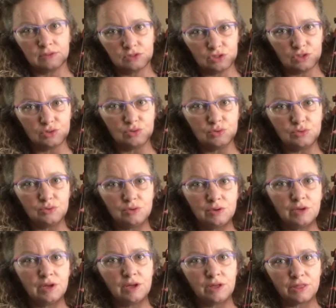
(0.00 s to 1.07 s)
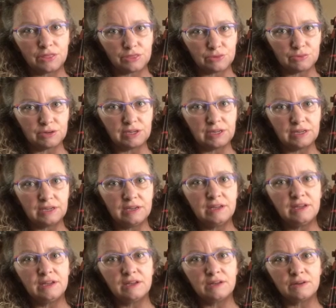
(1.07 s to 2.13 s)
2, 3,
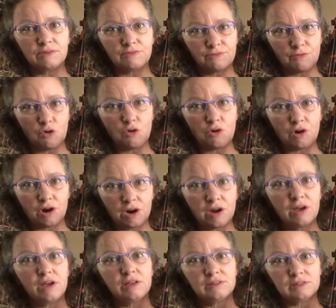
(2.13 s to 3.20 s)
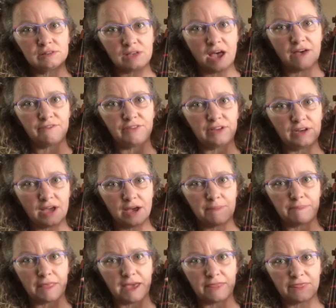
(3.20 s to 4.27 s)
4. Soften
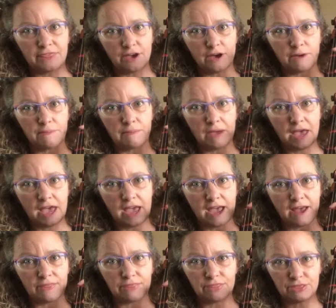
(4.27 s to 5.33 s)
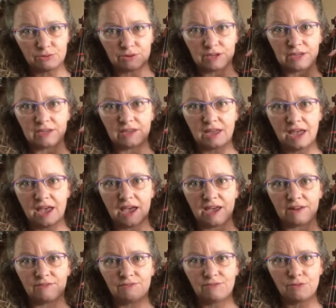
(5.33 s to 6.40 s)
up that thumb and 3
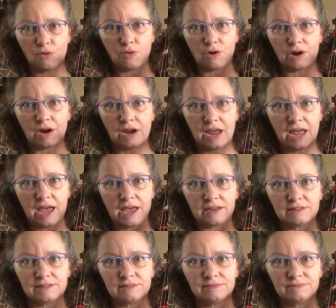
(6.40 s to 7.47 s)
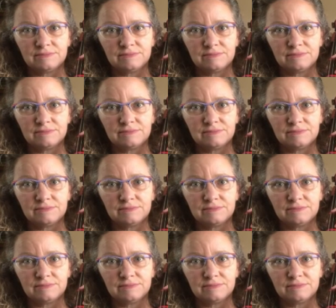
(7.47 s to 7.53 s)
and 4 and.